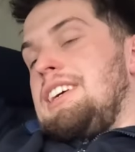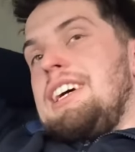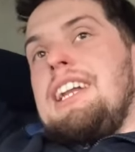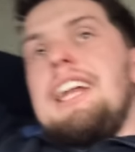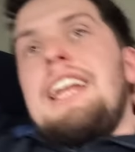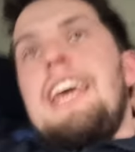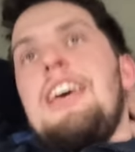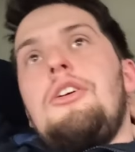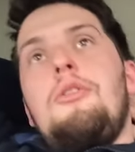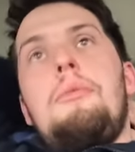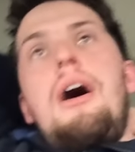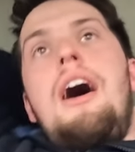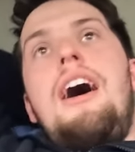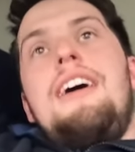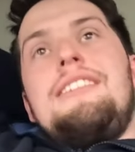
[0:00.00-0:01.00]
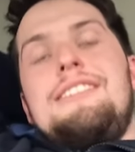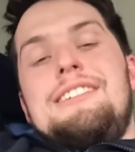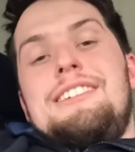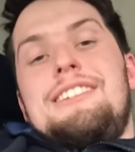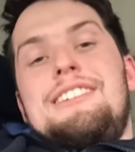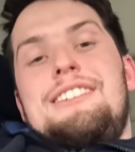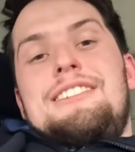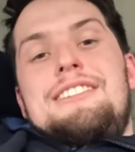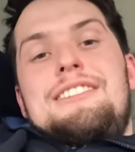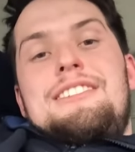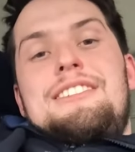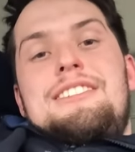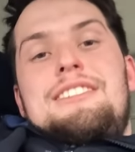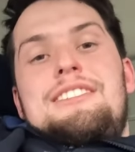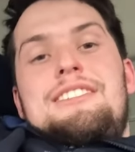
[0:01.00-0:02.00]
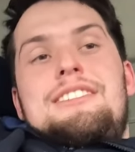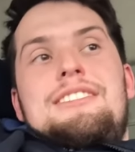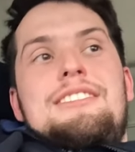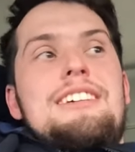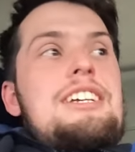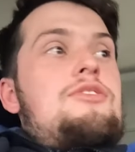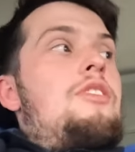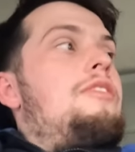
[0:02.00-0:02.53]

and an aero bar. That's